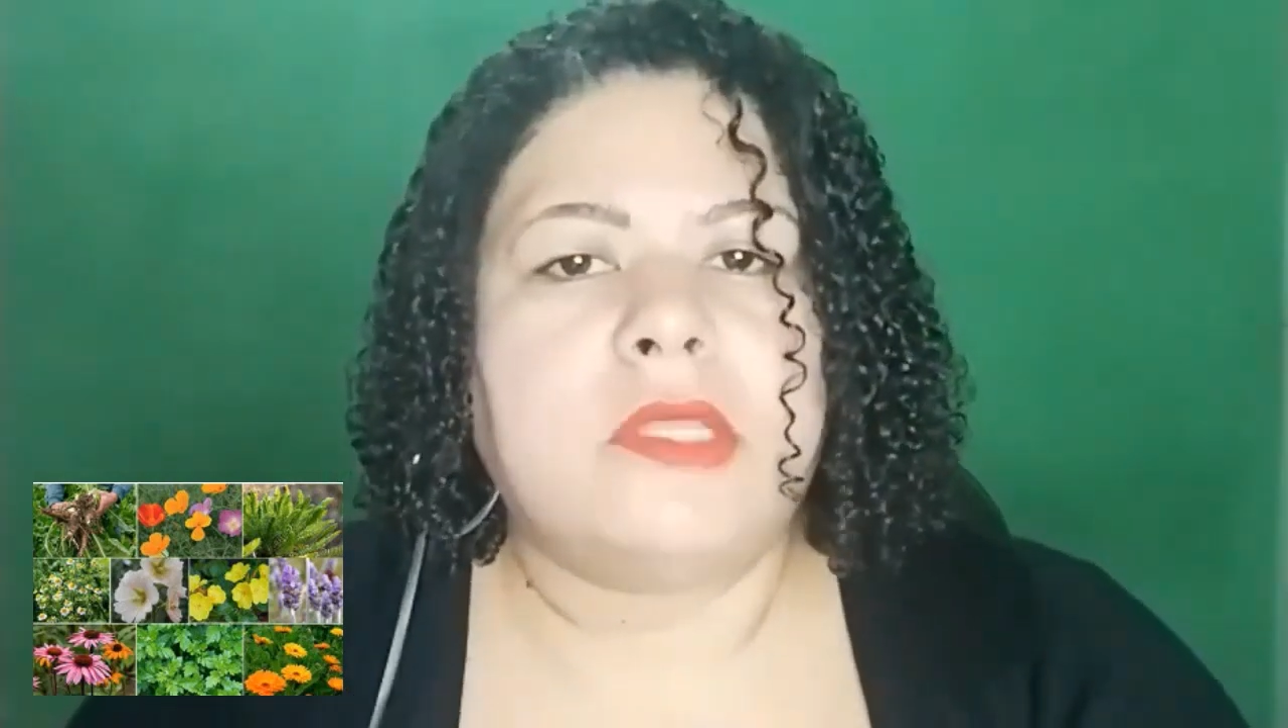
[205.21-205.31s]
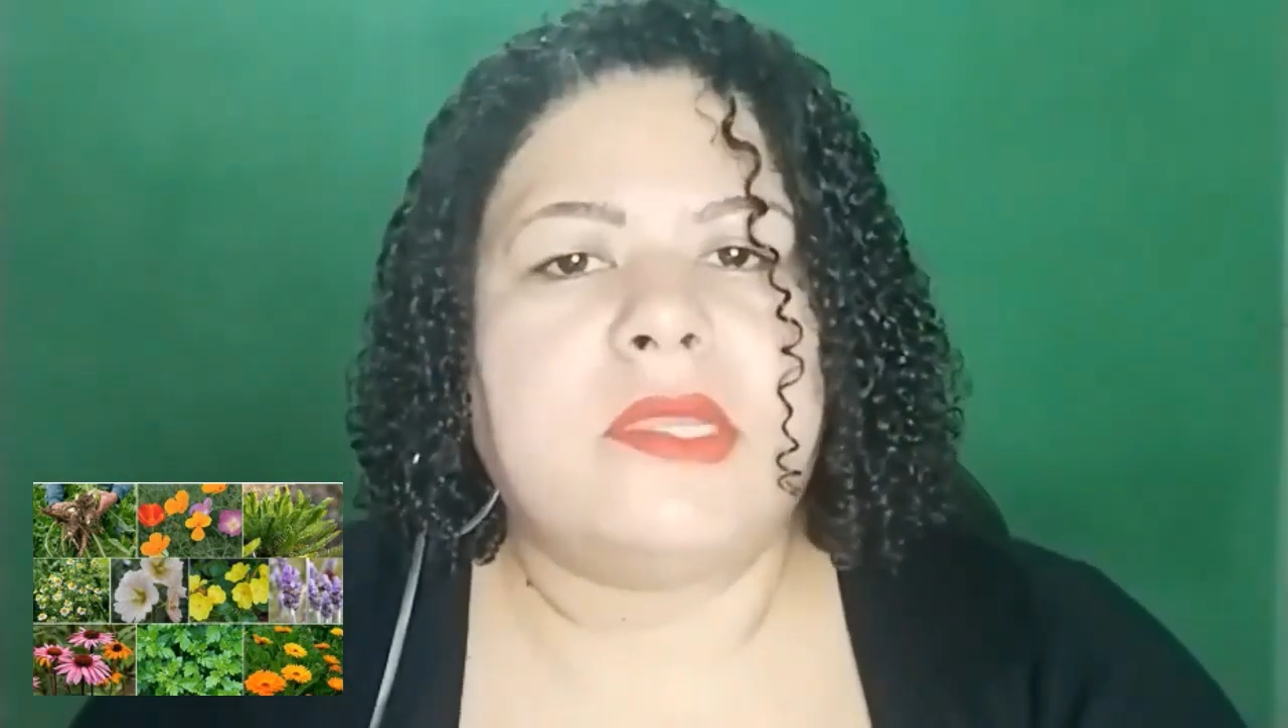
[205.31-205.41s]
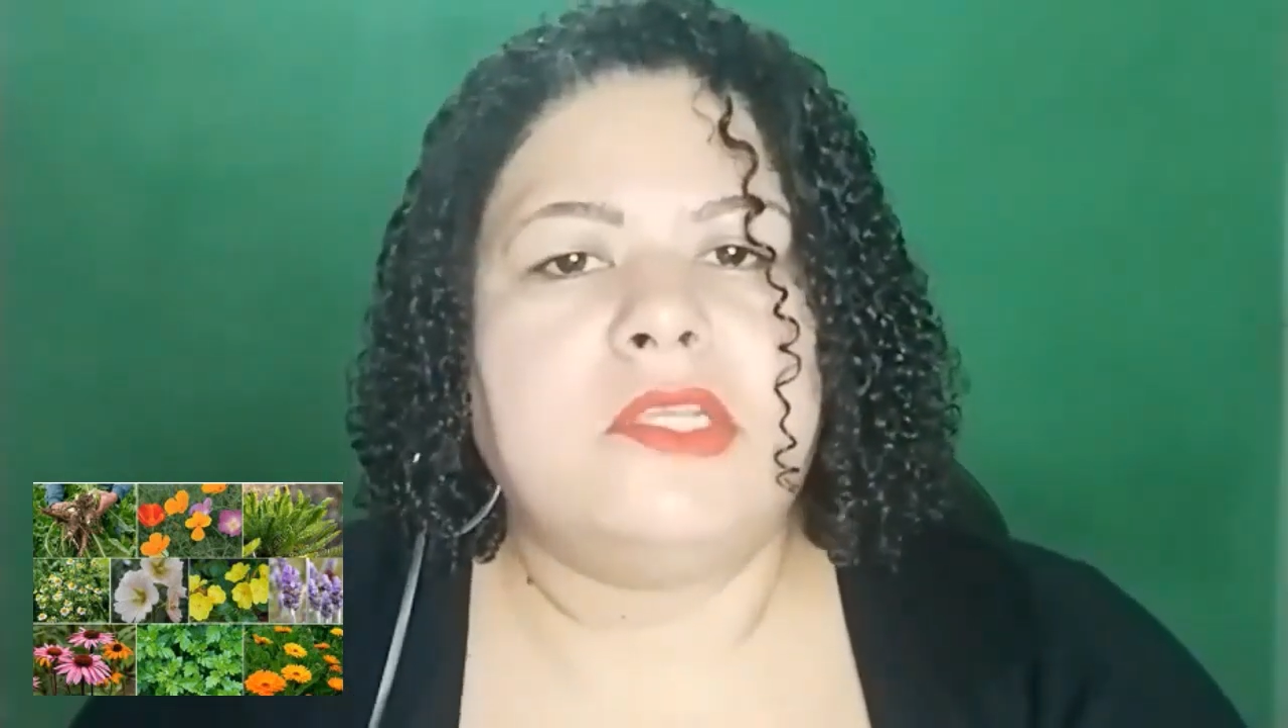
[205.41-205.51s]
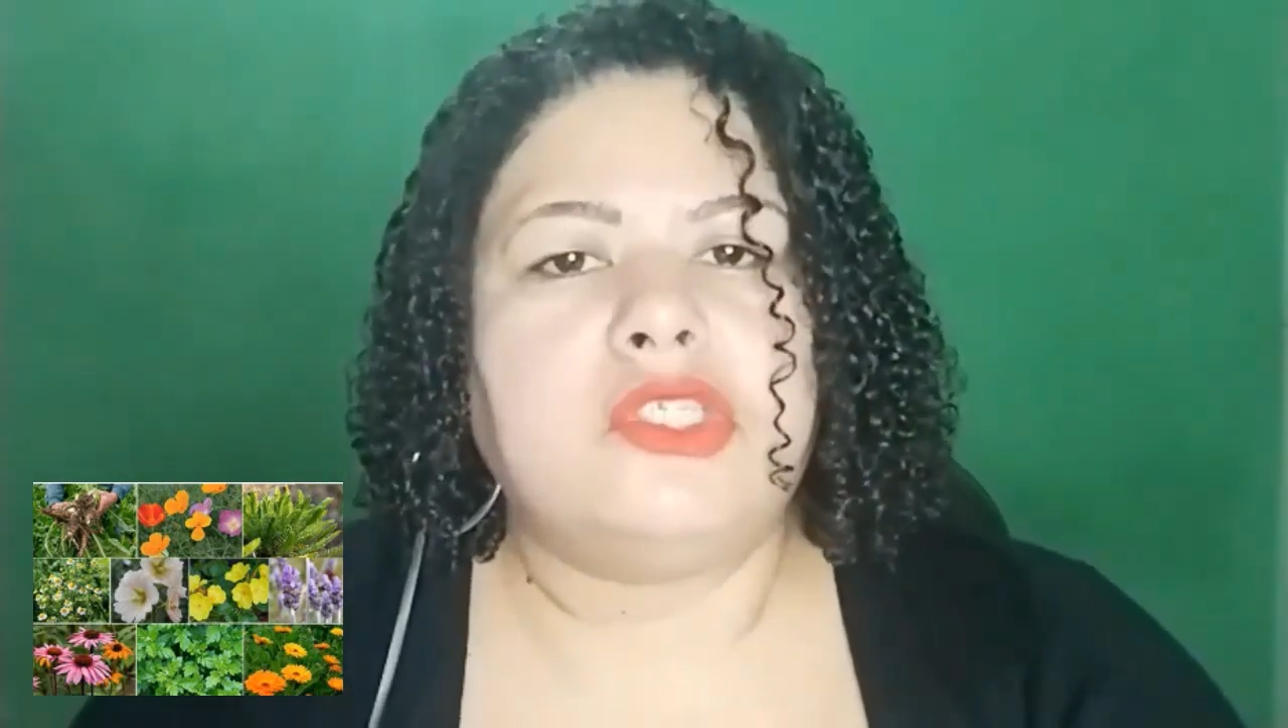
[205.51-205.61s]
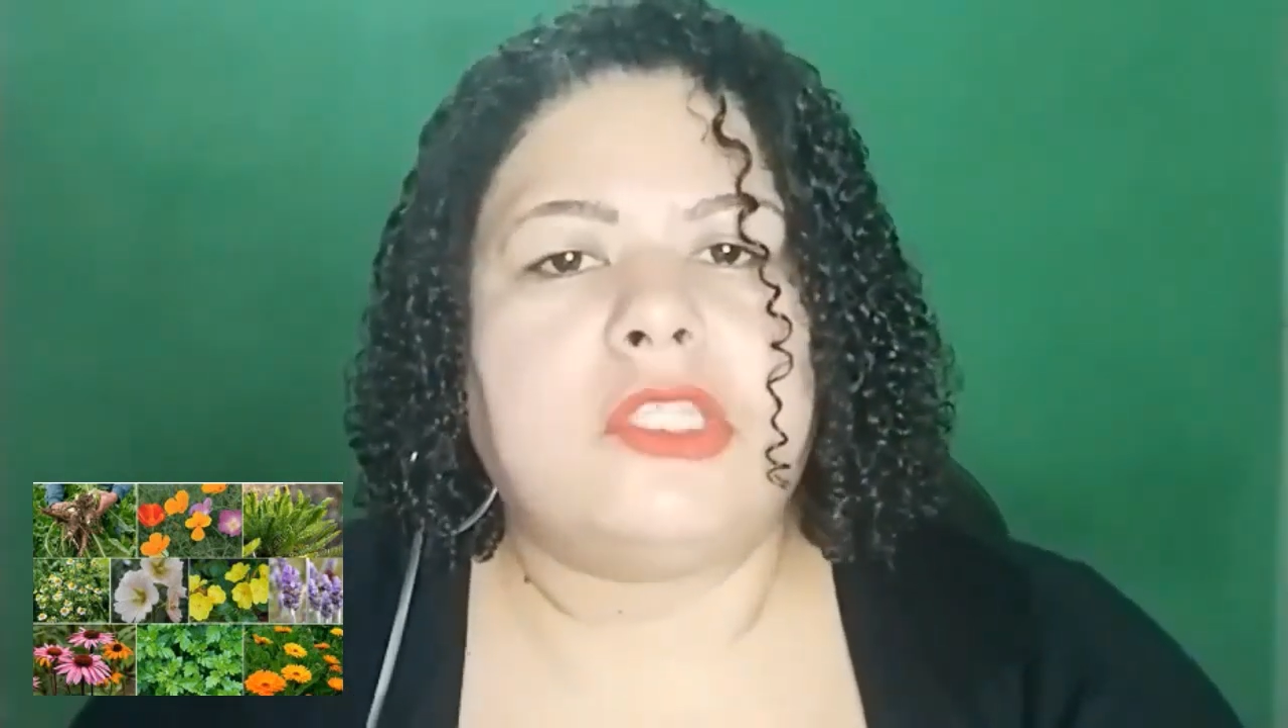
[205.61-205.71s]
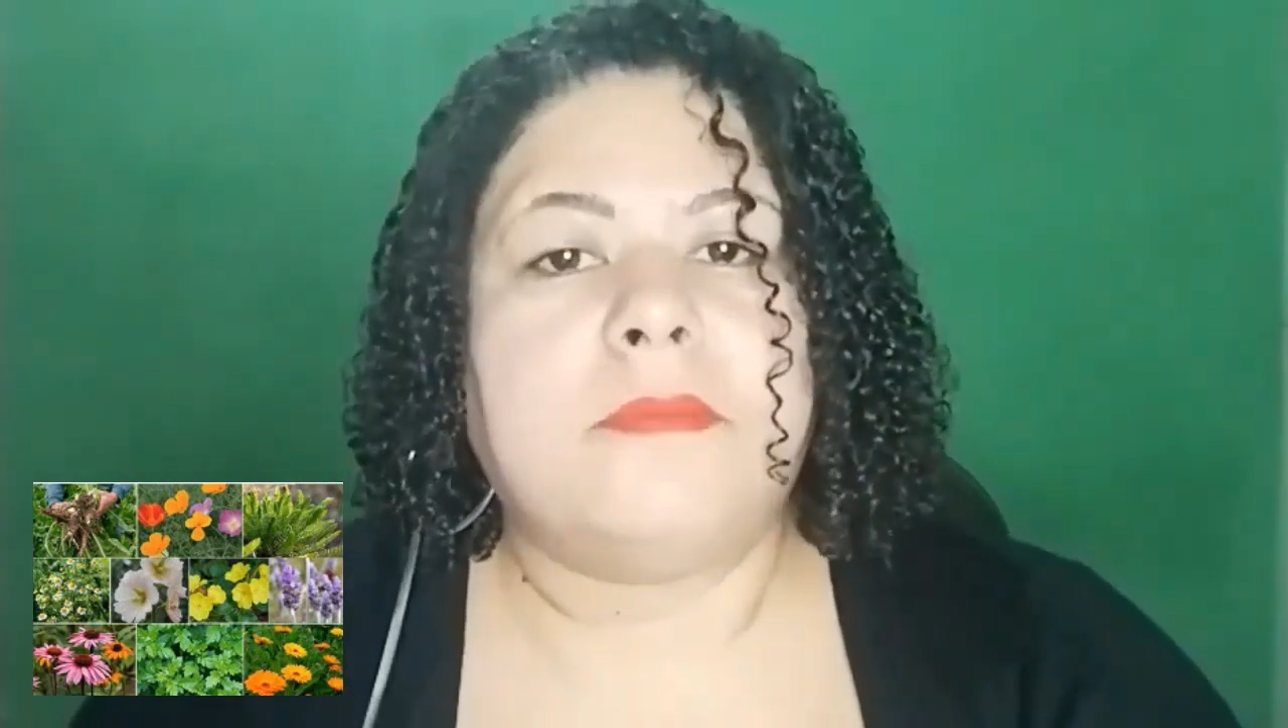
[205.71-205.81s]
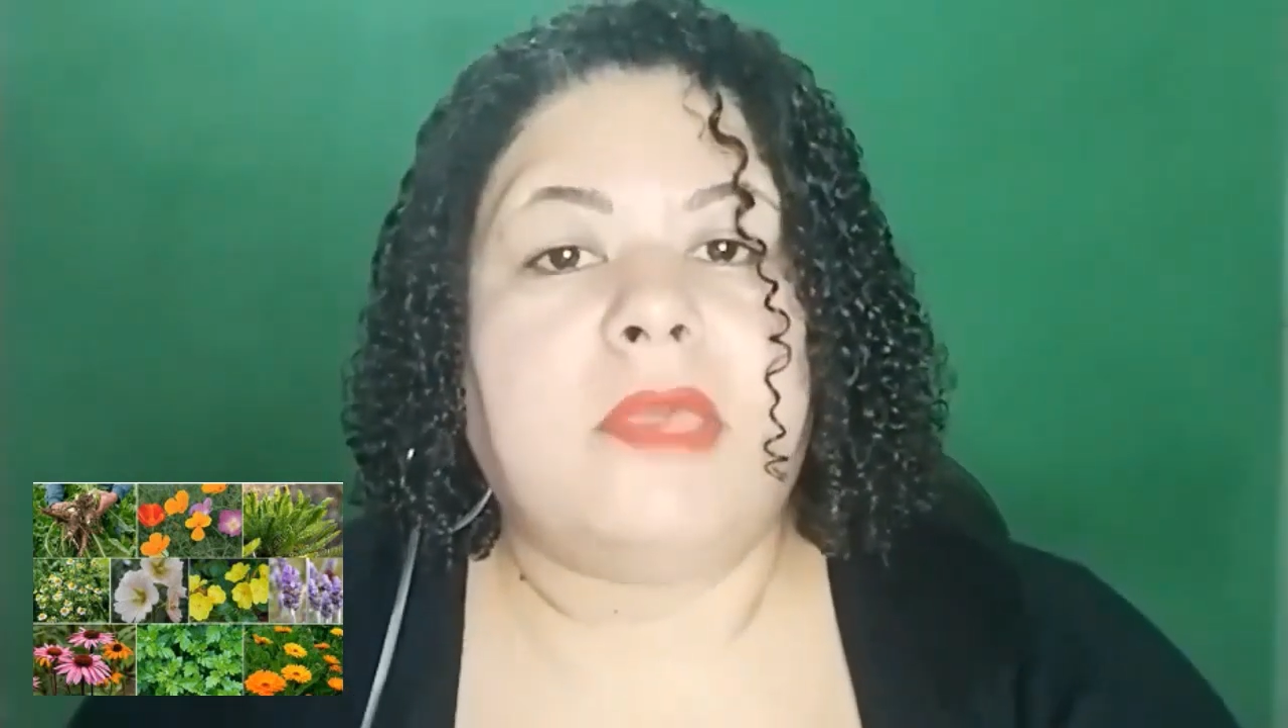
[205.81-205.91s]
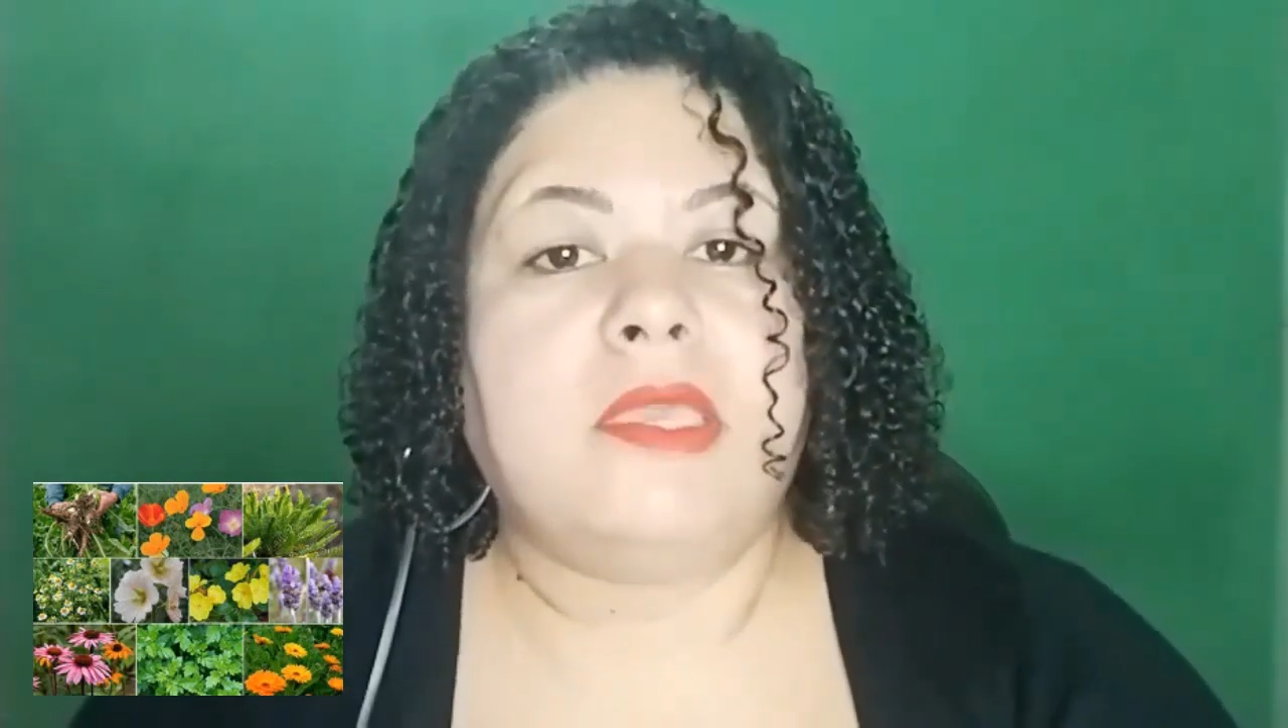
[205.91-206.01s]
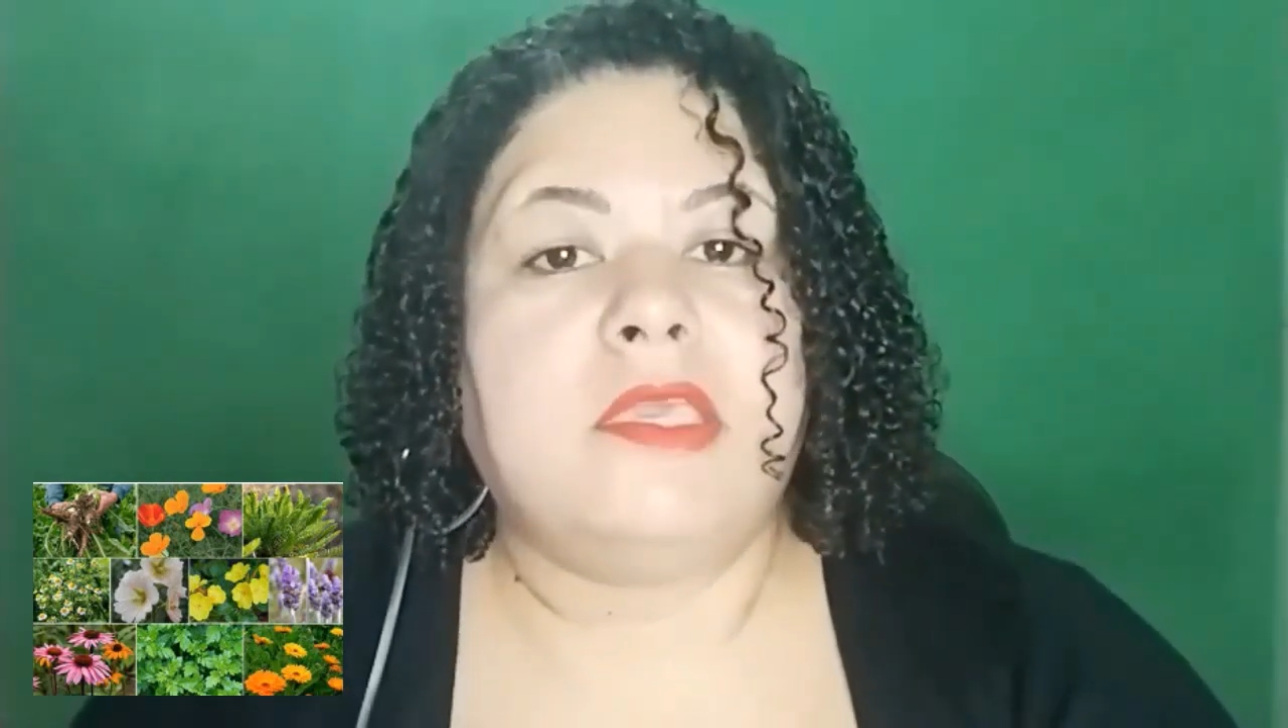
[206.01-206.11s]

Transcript: to know that